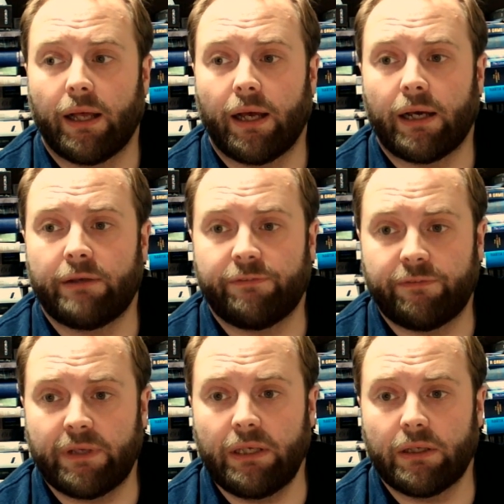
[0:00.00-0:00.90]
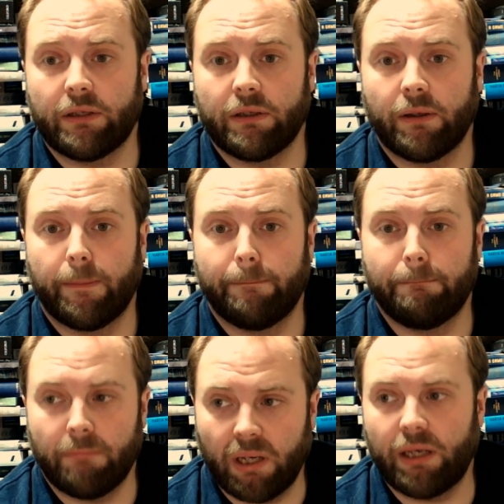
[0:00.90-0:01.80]
I think
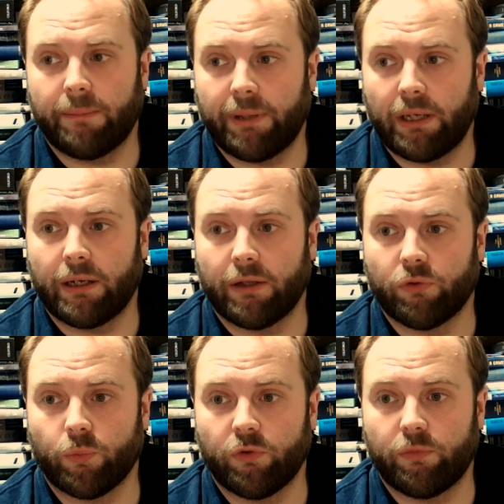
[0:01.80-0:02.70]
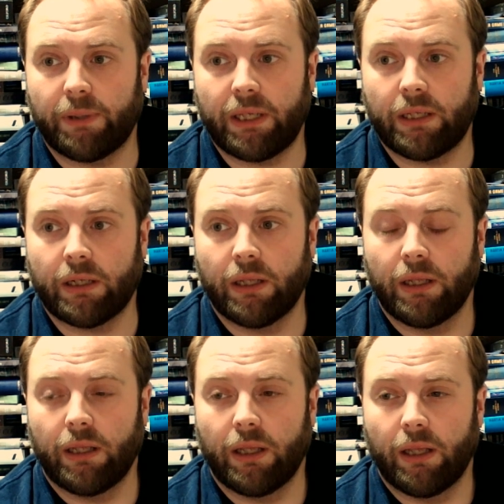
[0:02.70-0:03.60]
my opinion has always been
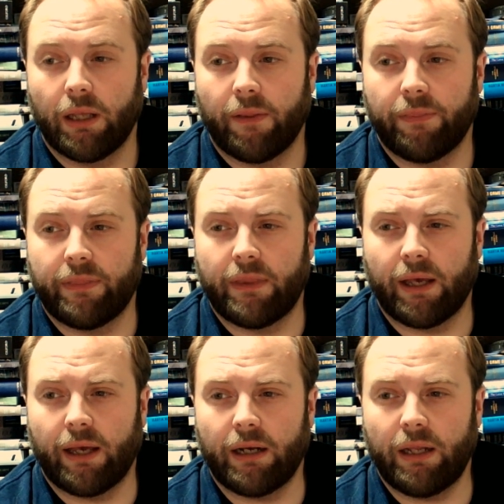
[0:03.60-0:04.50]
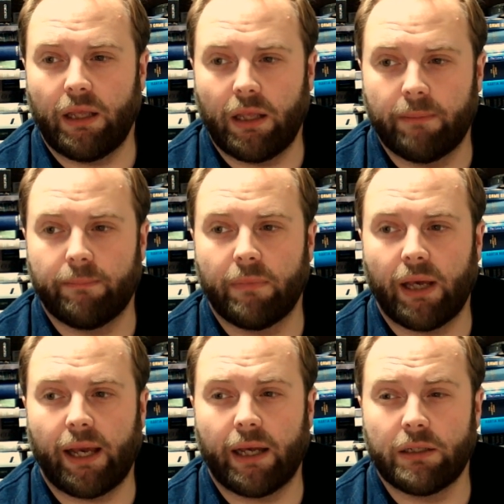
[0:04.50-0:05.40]
that him
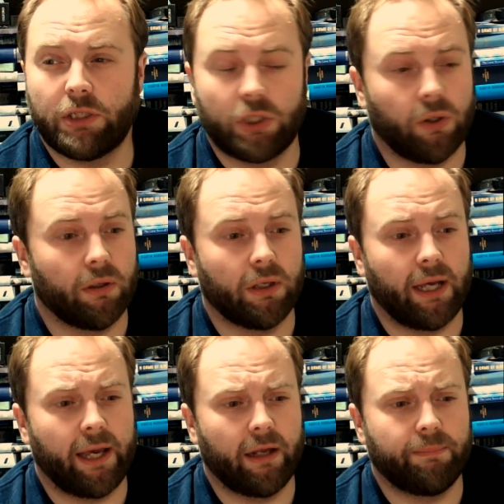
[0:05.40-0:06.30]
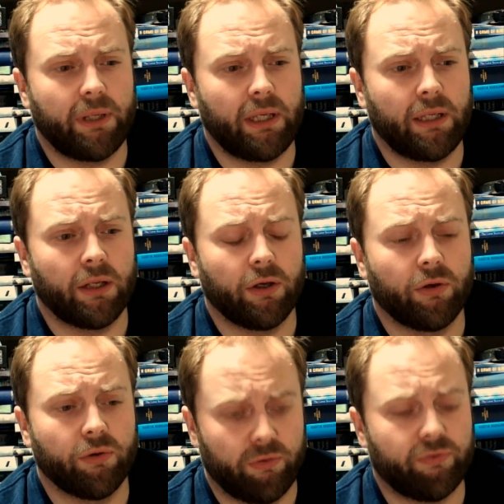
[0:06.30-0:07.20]
and John had been
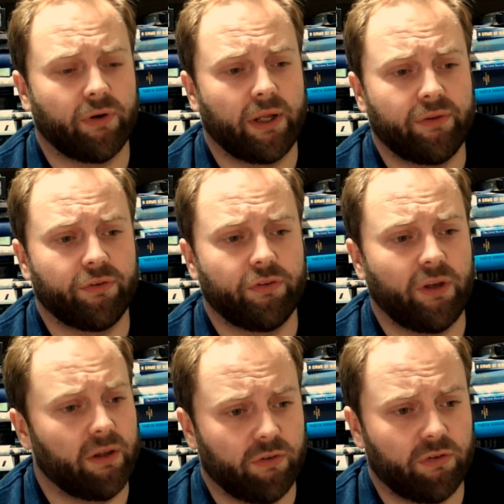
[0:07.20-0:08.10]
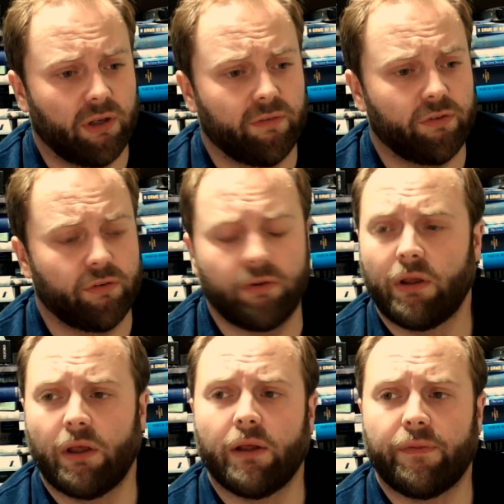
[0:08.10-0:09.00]
good friends in the service.
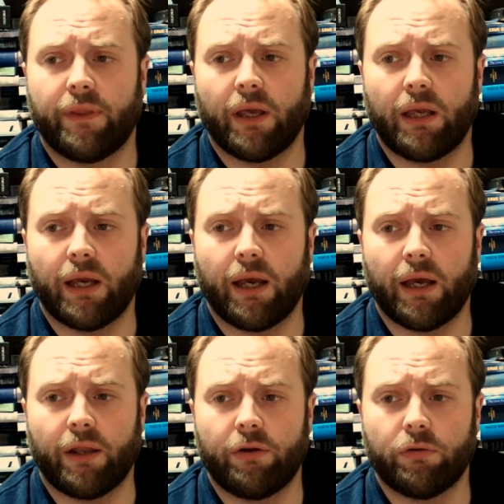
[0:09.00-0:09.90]
They had